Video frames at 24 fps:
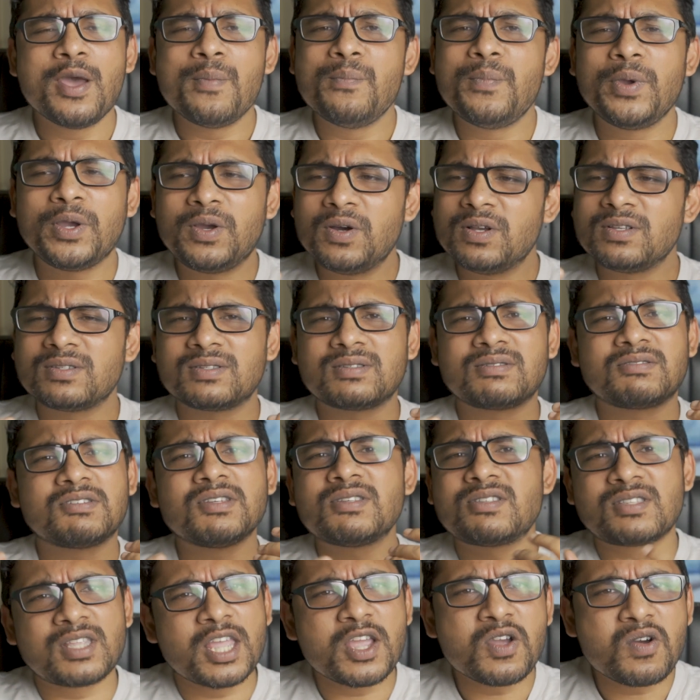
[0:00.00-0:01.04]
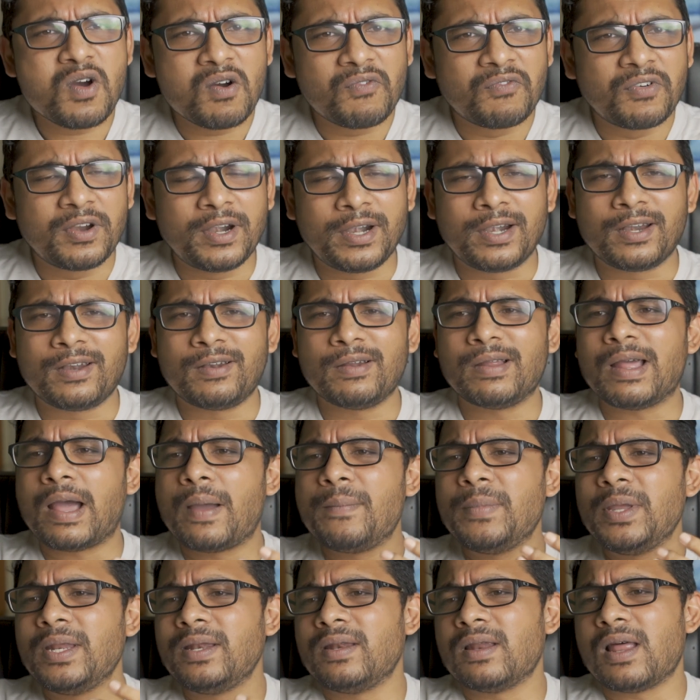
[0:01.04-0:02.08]
Because just think of it, I
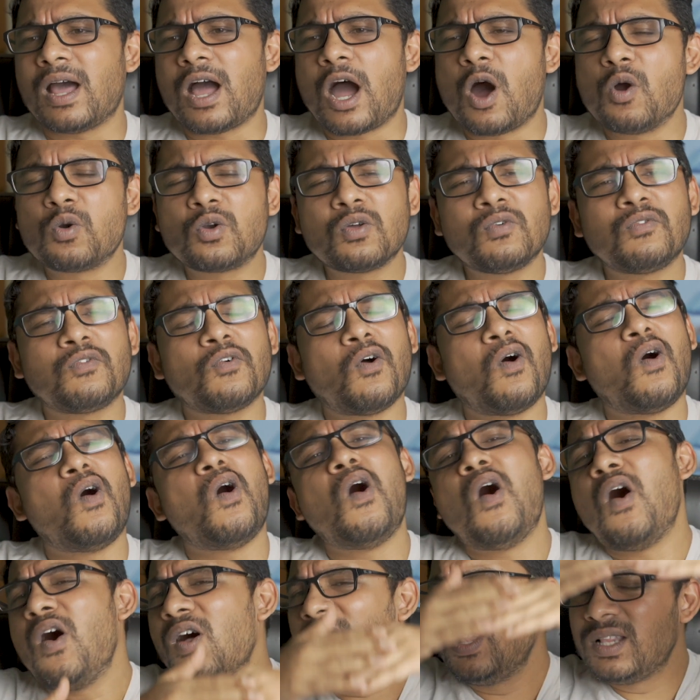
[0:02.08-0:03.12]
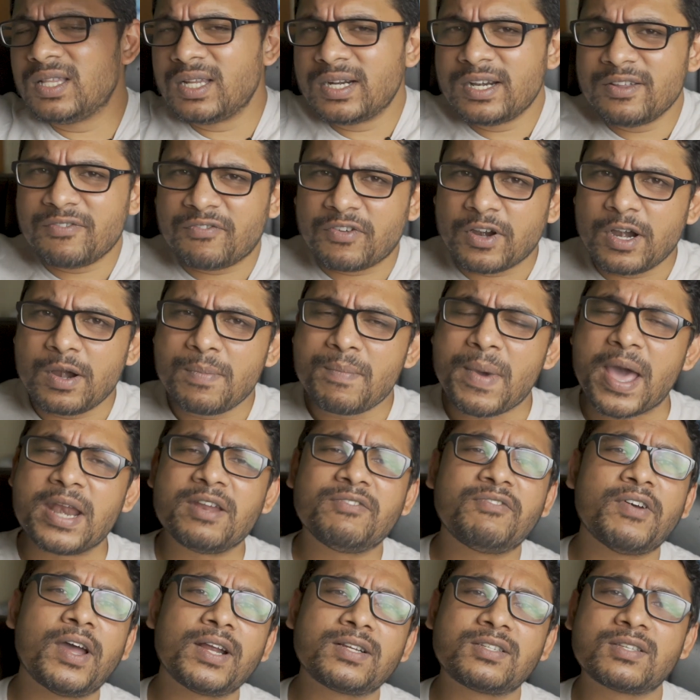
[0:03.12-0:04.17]
mean, out of all the different
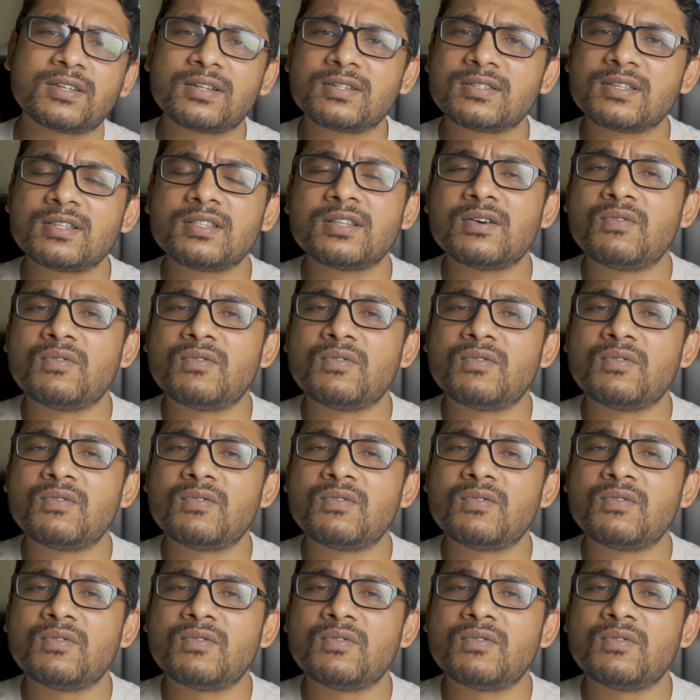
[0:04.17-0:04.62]
manufacturers in